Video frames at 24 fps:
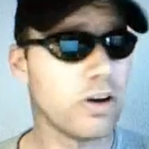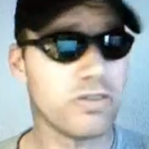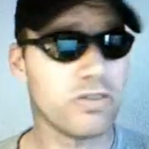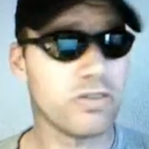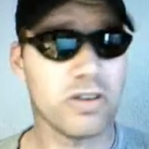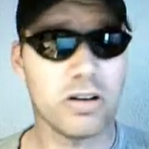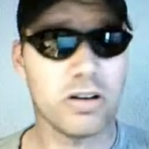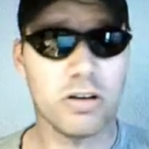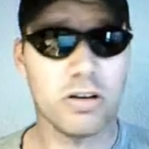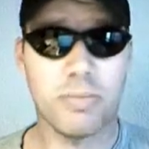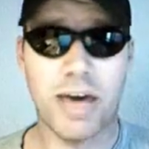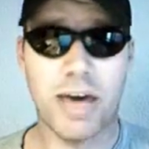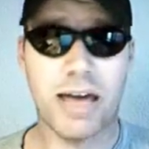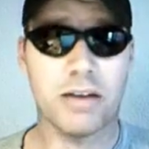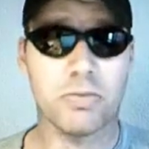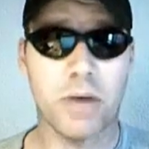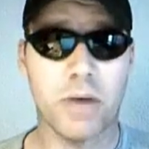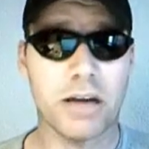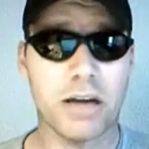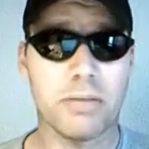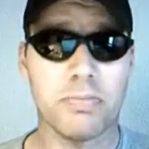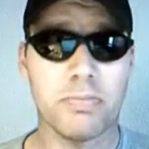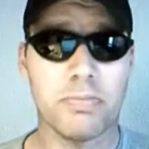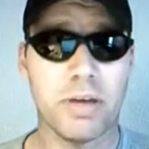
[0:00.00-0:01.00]
Should Russia
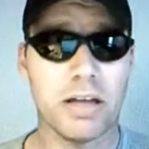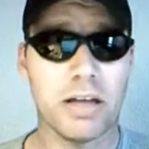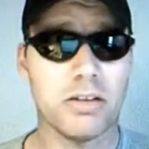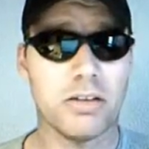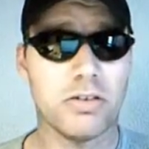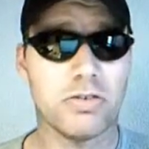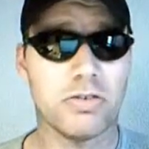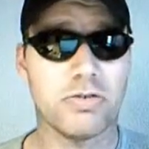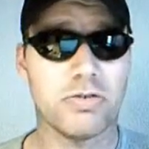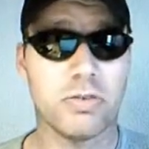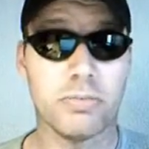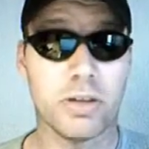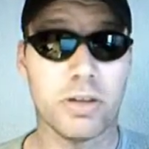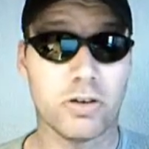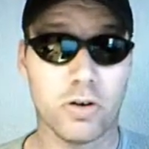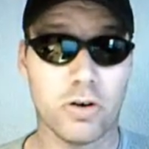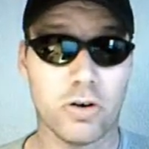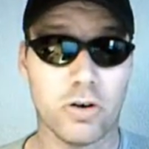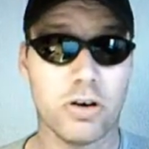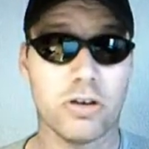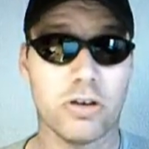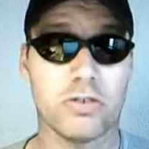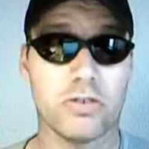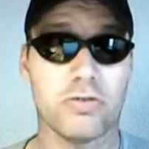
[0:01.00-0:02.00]
demand recompense
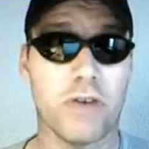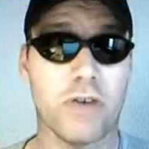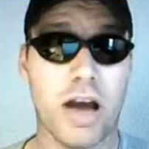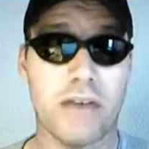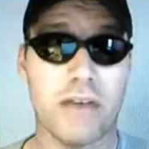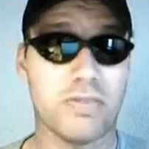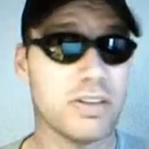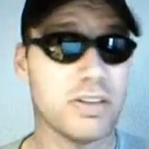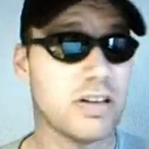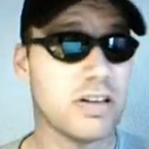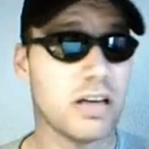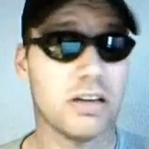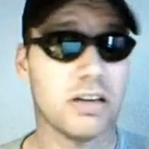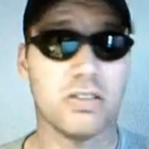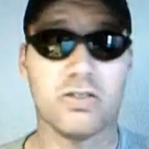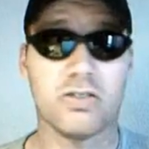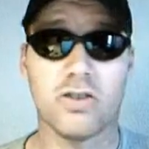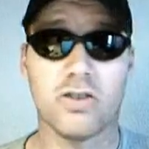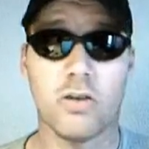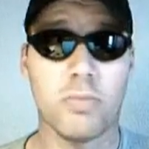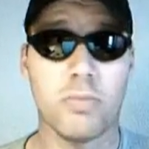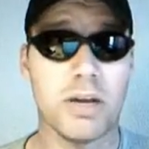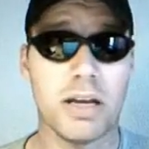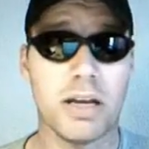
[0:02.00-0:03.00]
from the Turks for having
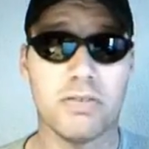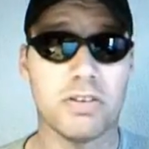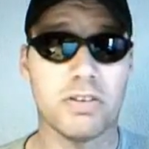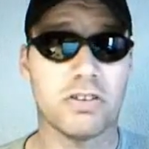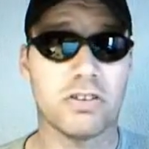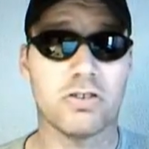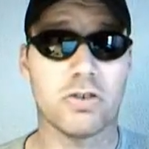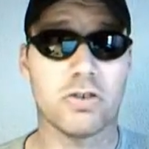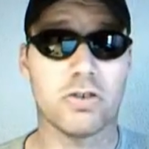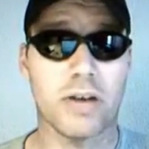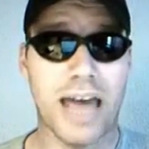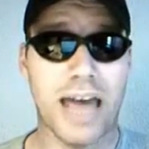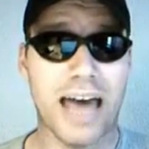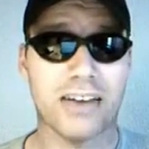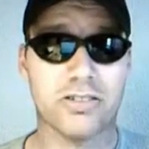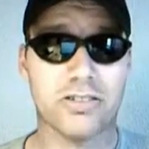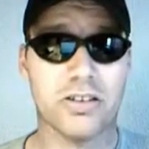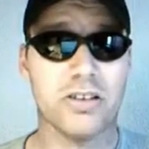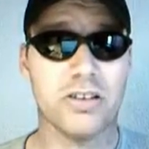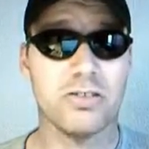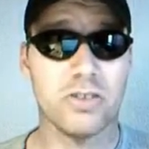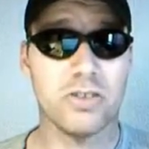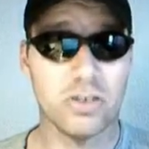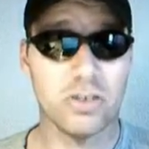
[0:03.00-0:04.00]
taken so many of its
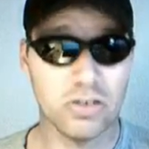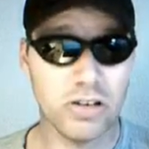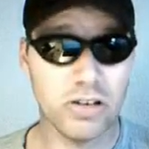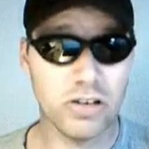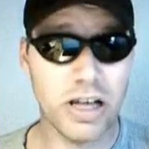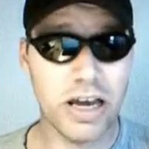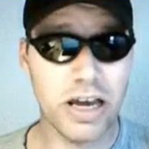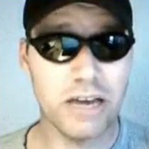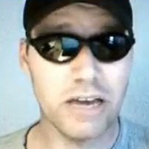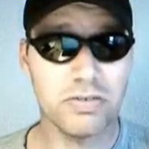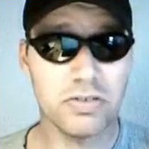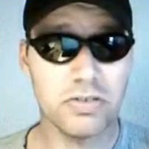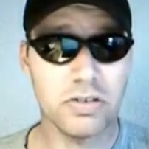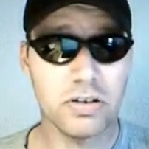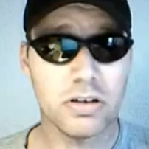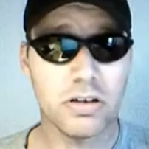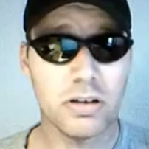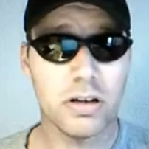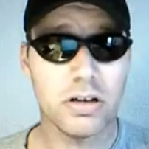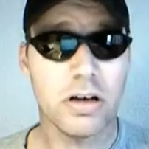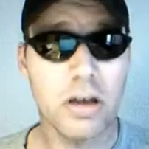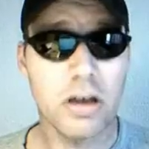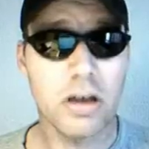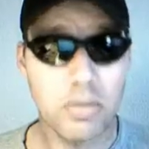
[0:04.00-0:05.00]
Circassians as
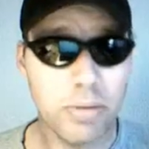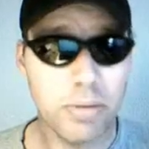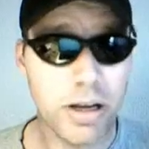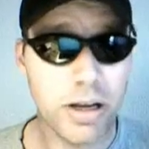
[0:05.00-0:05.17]
slaves?